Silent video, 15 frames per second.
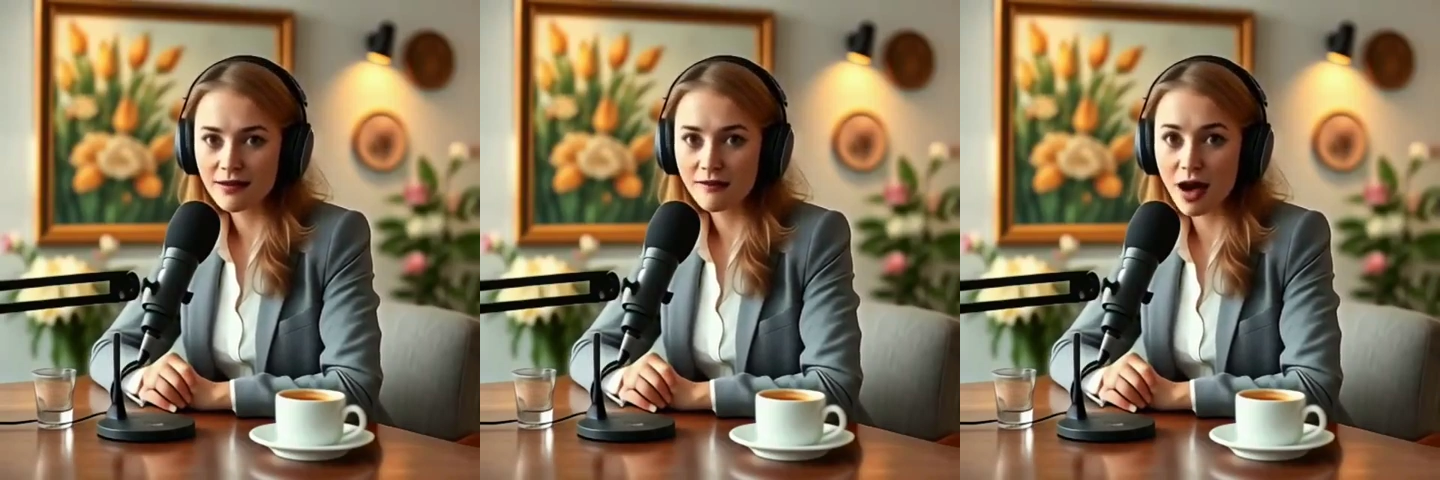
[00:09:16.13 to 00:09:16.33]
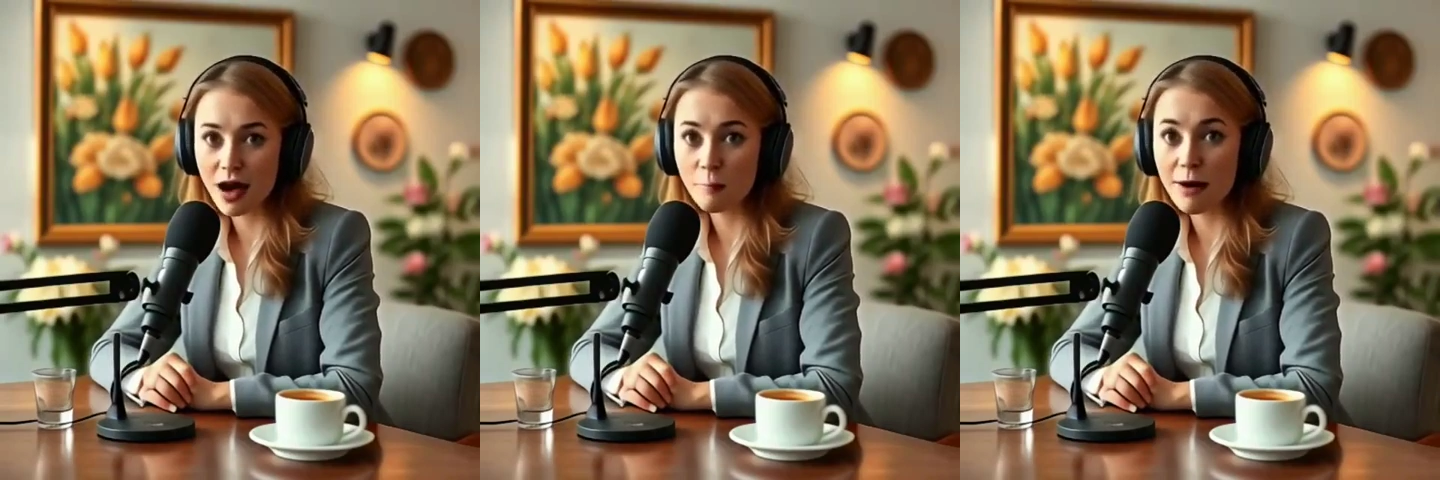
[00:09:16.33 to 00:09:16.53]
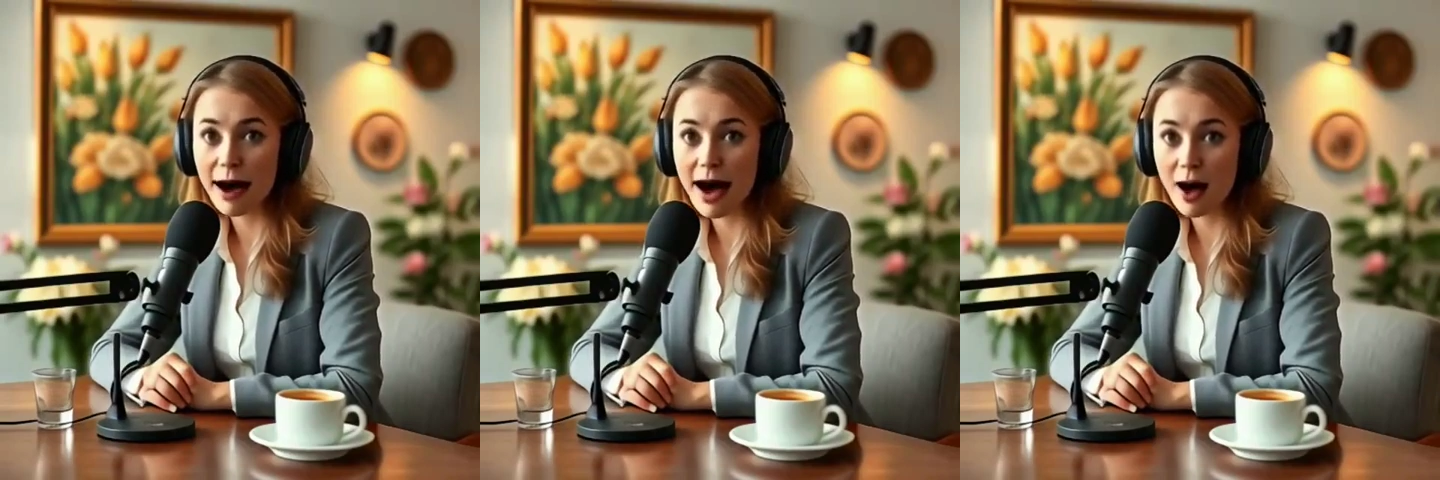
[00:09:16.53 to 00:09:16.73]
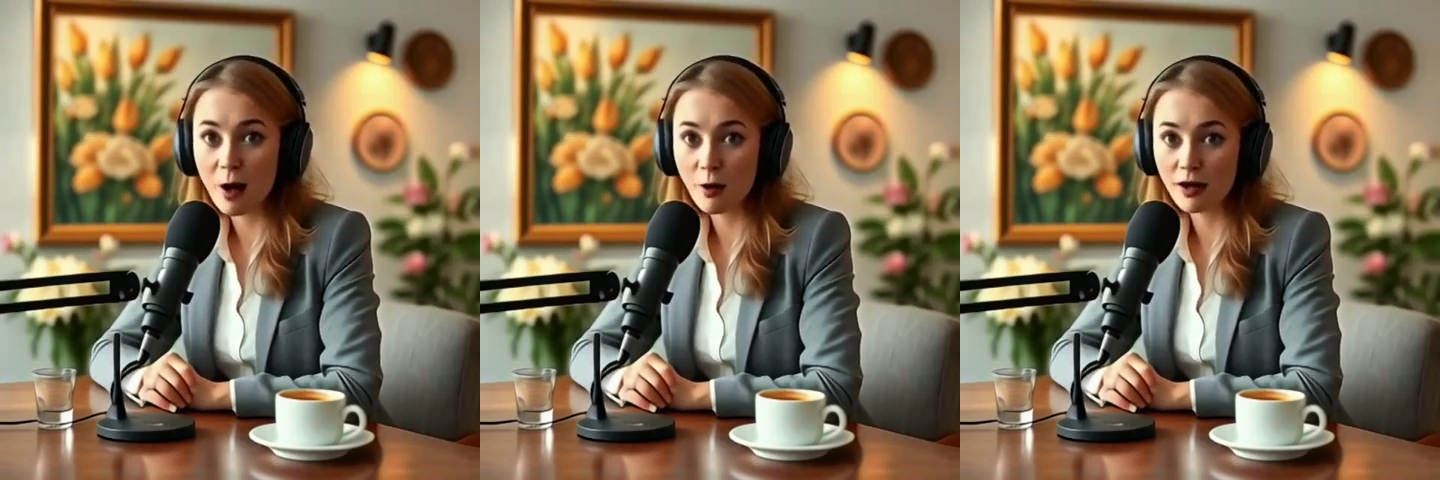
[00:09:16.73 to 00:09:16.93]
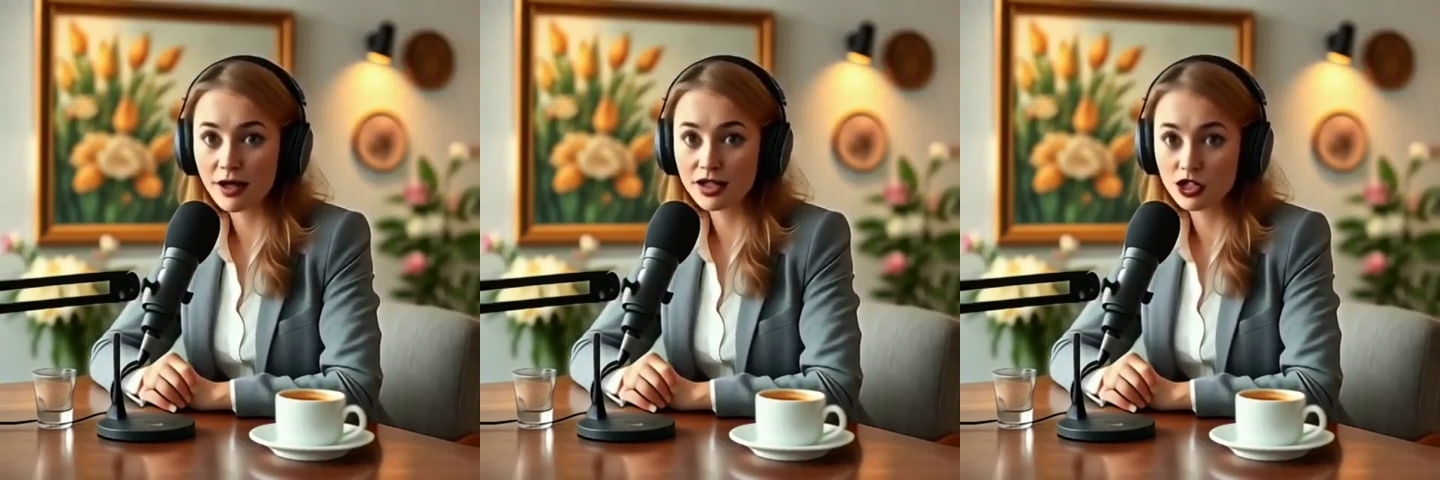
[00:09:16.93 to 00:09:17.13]
of how
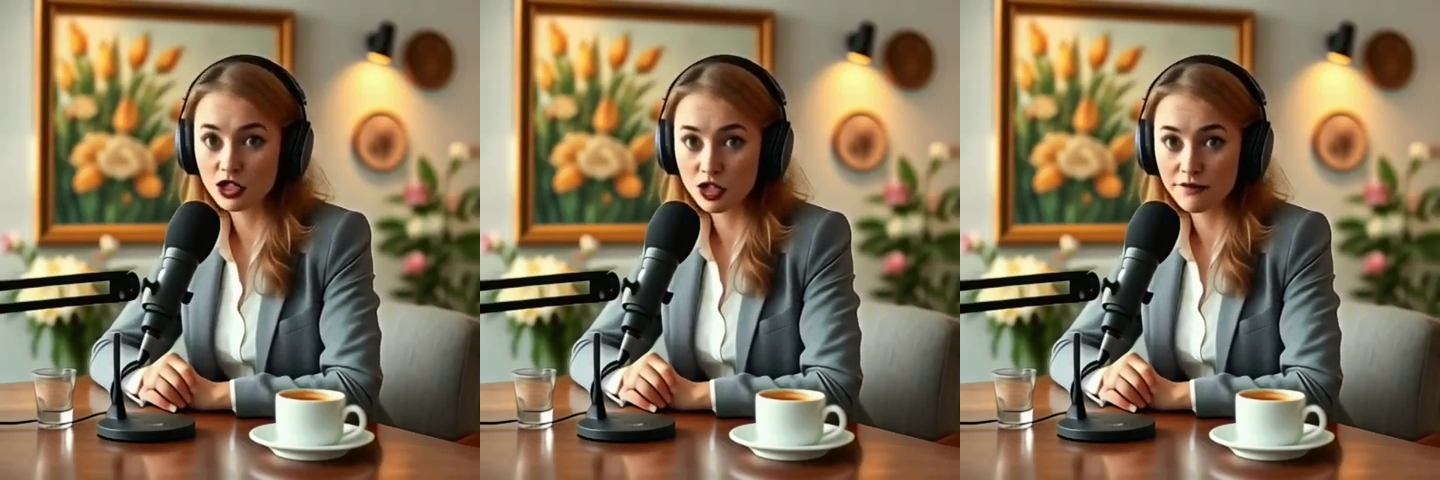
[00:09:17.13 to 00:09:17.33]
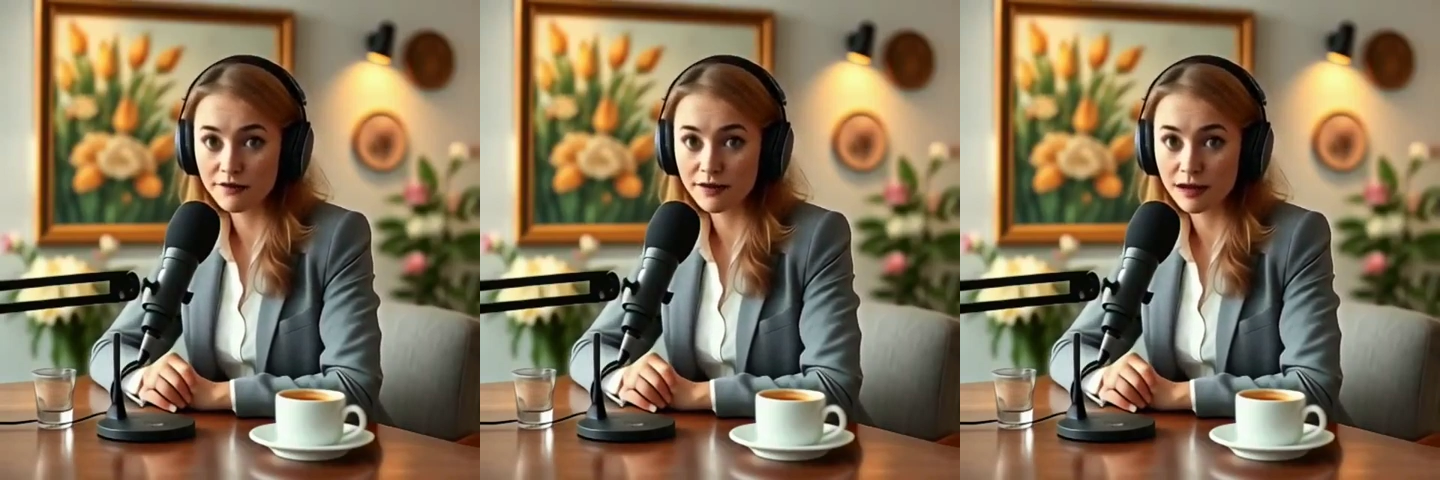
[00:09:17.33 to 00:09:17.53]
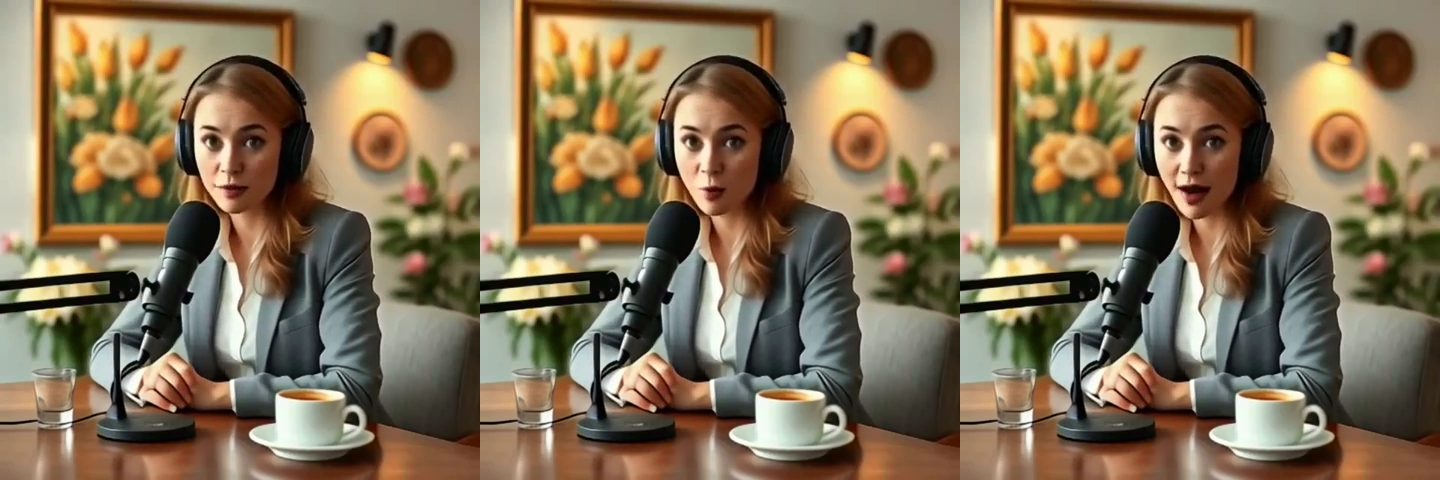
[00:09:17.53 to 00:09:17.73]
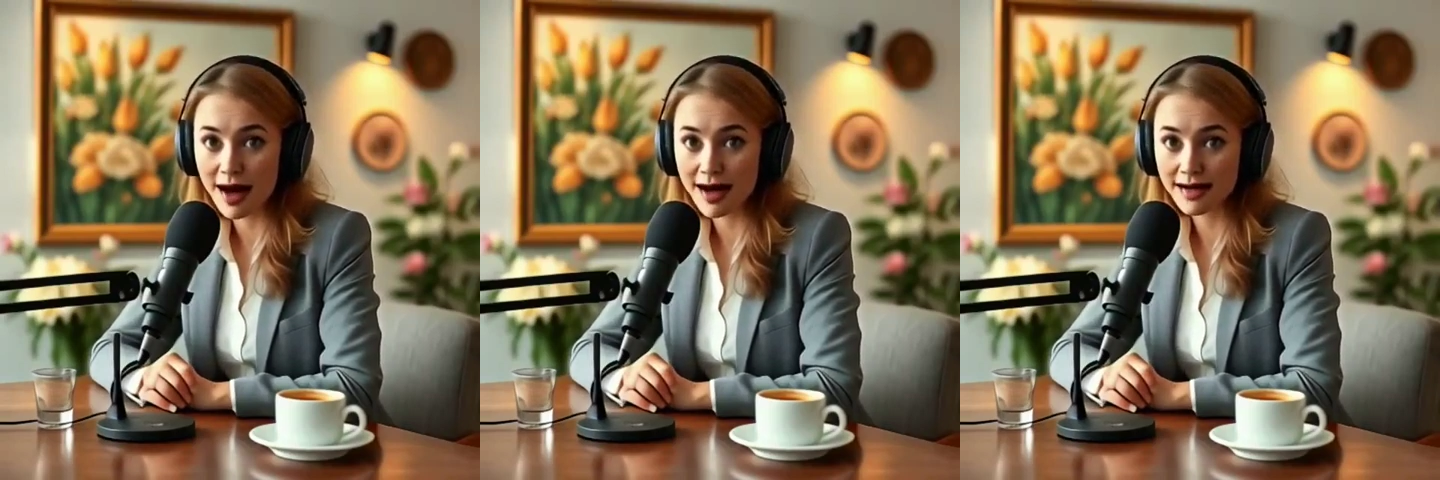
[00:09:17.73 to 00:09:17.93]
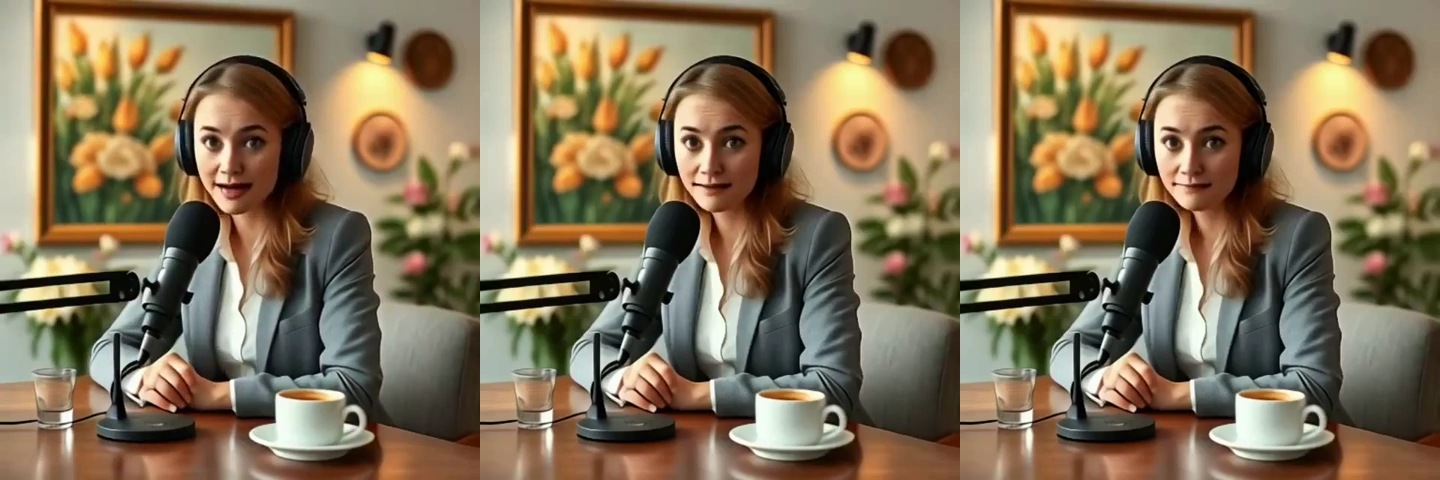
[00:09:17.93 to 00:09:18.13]
power is shifting
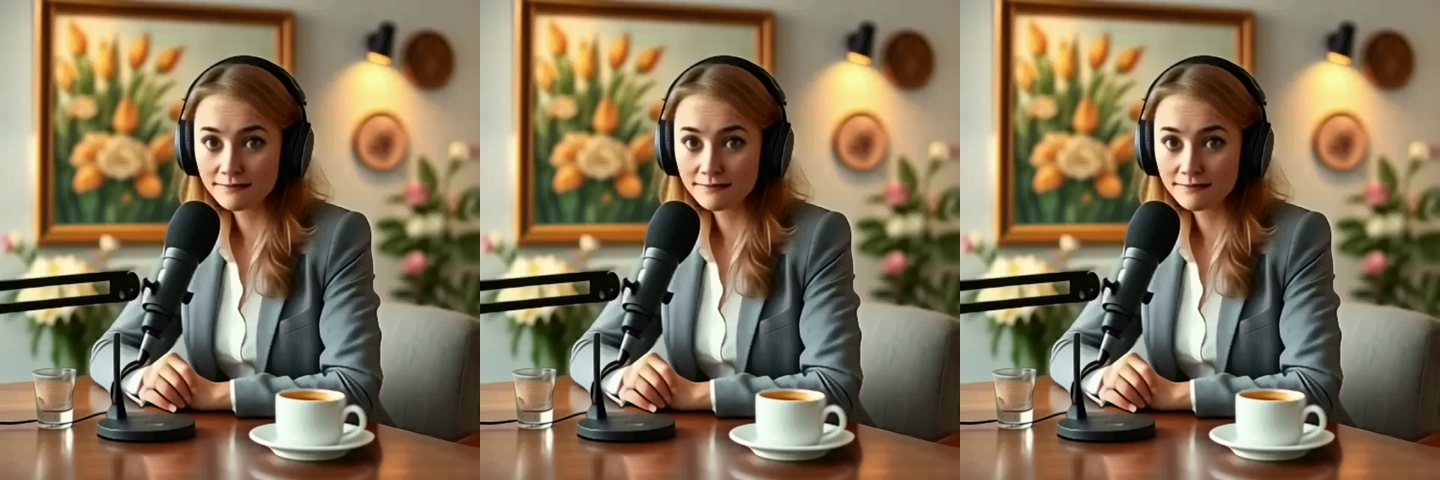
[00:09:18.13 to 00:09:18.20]
away